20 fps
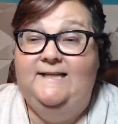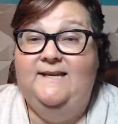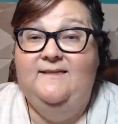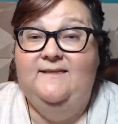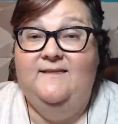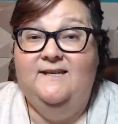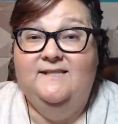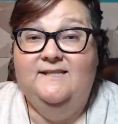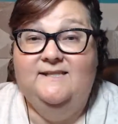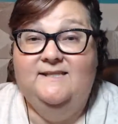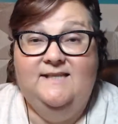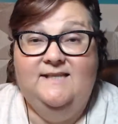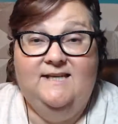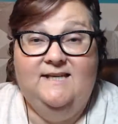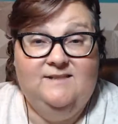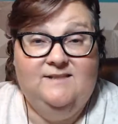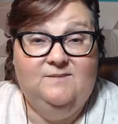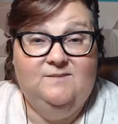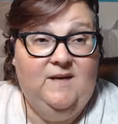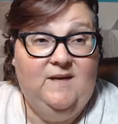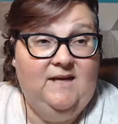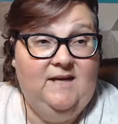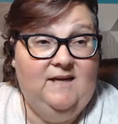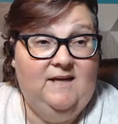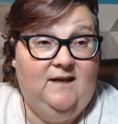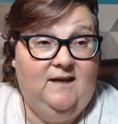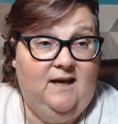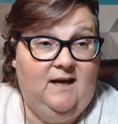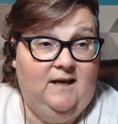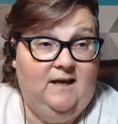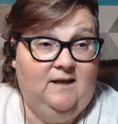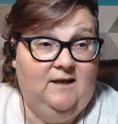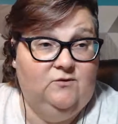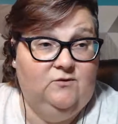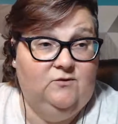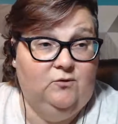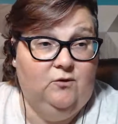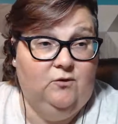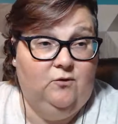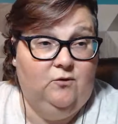This has been a
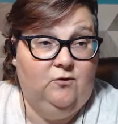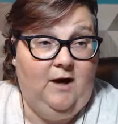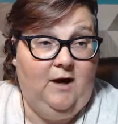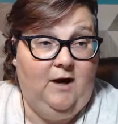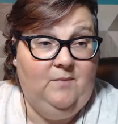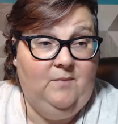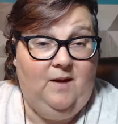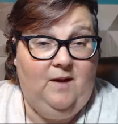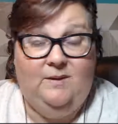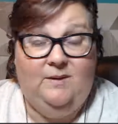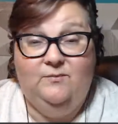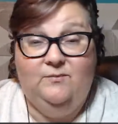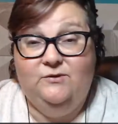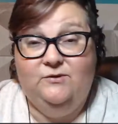True Crime Pop-Up with True